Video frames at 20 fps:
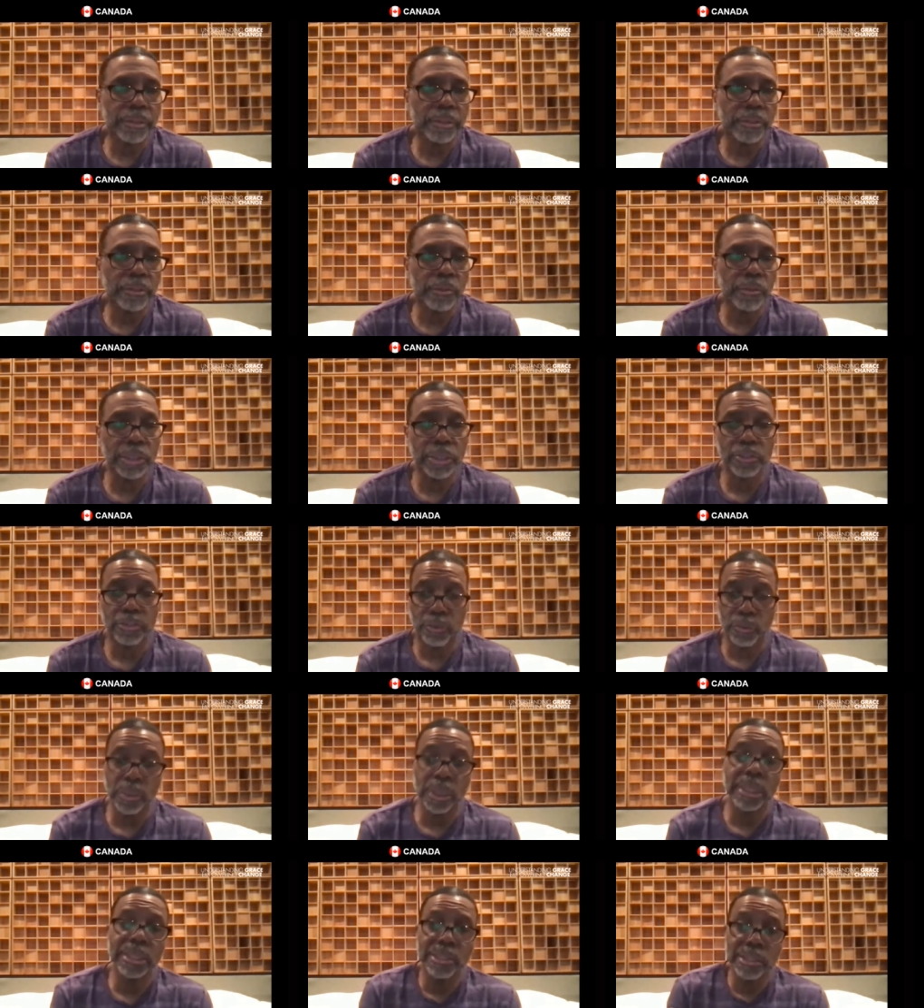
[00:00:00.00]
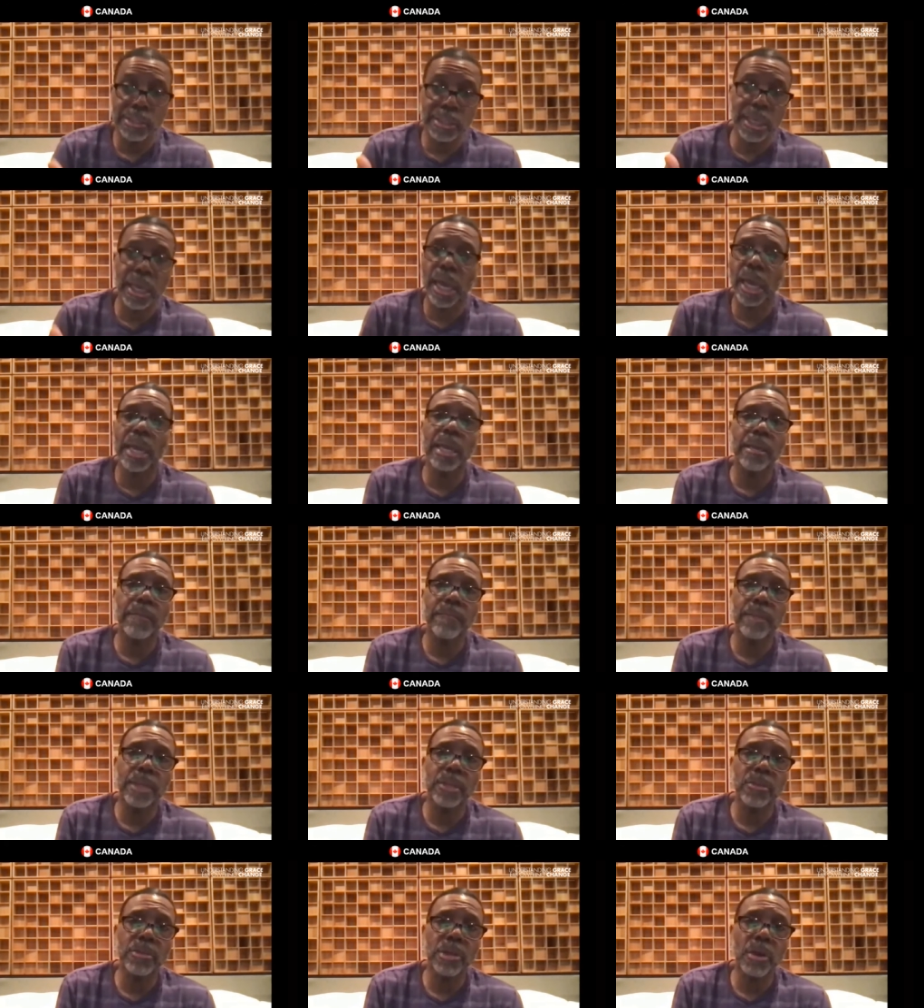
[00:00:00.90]
see, when it's a religious game
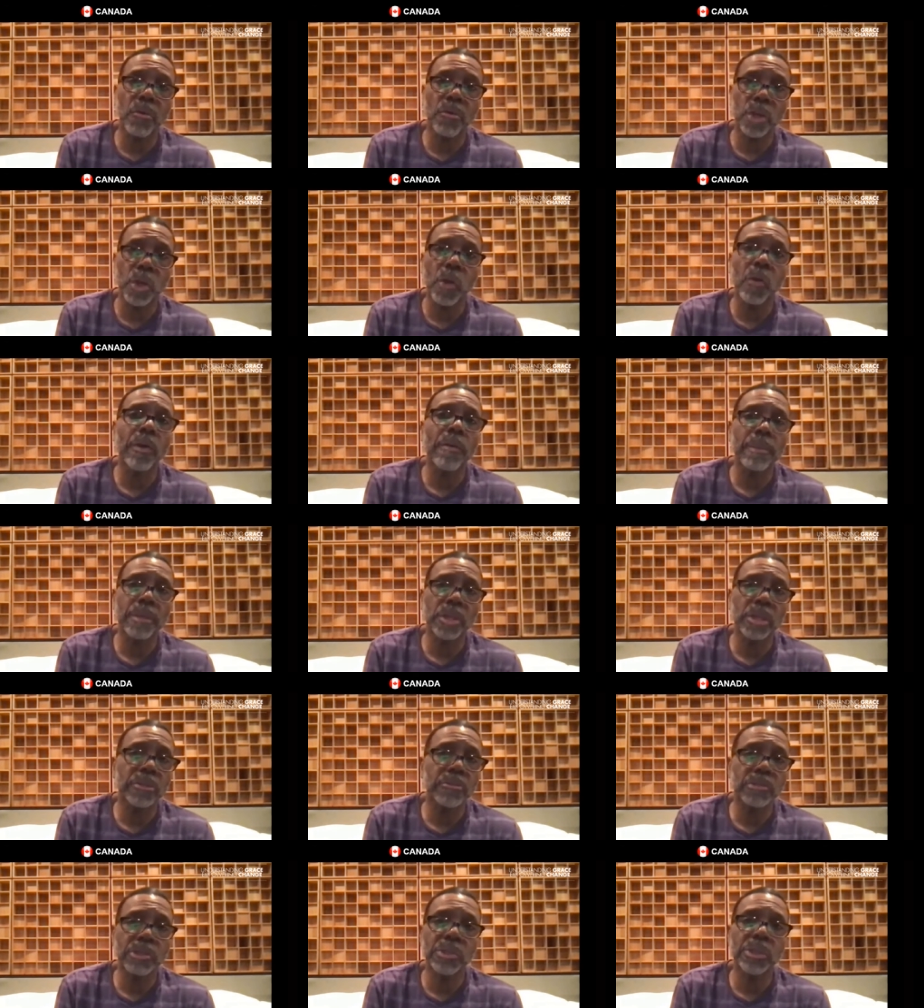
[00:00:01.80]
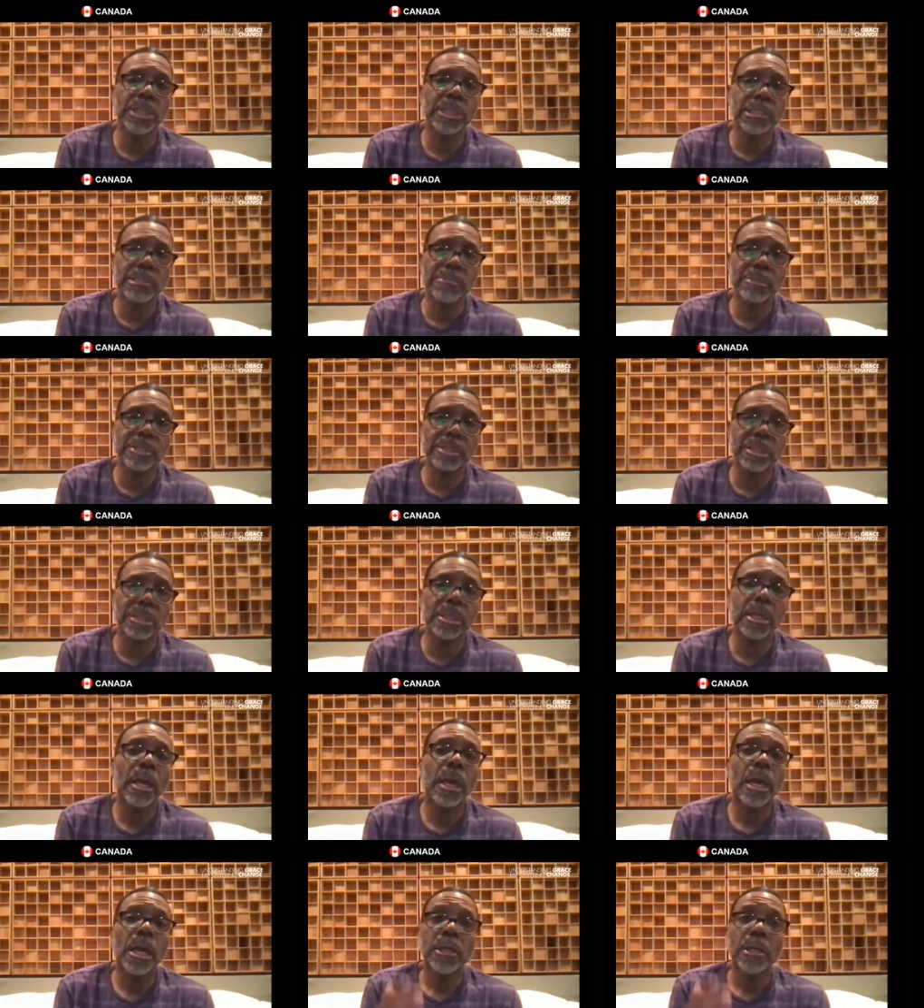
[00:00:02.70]
and you don't know him and there's no intimacy,